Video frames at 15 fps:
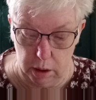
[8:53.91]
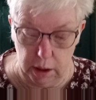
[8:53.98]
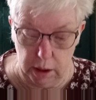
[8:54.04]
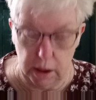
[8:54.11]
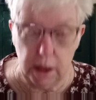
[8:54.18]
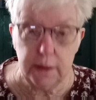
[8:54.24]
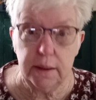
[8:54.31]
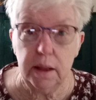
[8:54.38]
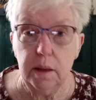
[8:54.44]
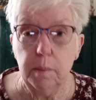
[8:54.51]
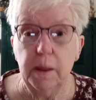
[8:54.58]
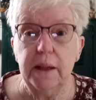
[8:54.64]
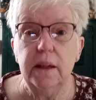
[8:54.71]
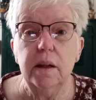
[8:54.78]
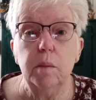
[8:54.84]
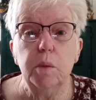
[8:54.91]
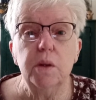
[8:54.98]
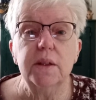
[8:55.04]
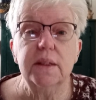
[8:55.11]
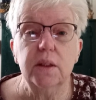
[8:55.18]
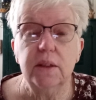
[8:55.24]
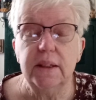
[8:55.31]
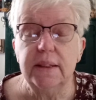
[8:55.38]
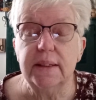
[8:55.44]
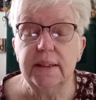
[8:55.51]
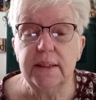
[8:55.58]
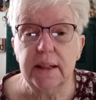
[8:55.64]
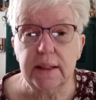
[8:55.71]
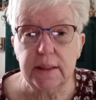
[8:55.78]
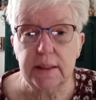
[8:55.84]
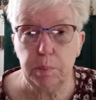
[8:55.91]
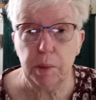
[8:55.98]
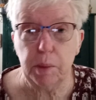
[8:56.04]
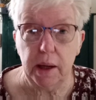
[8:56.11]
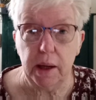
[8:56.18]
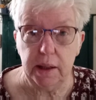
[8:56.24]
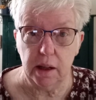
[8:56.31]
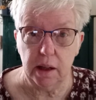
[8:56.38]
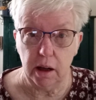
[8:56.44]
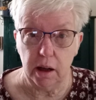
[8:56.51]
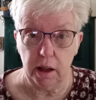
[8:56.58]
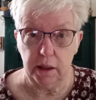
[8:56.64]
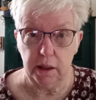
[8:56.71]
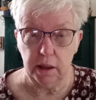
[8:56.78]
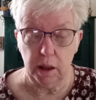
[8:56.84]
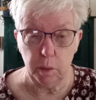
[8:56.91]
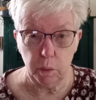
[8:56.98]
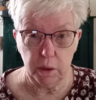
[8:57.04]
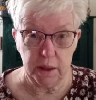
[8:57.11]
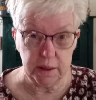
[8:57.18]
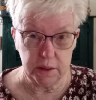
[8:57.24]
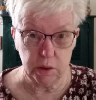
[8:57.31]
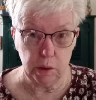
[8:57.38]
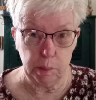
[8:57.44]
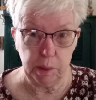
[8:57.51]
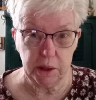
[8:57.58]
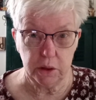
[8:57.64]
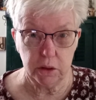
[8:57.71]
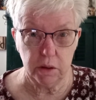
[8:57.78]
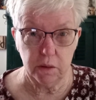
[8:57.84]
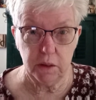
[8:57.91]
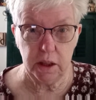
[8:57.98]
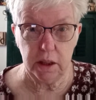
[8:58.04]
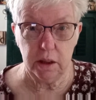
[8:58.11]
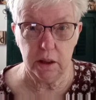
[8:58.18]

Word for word: And I'll tell you, my camper is only six by nine. I will insert a picture of it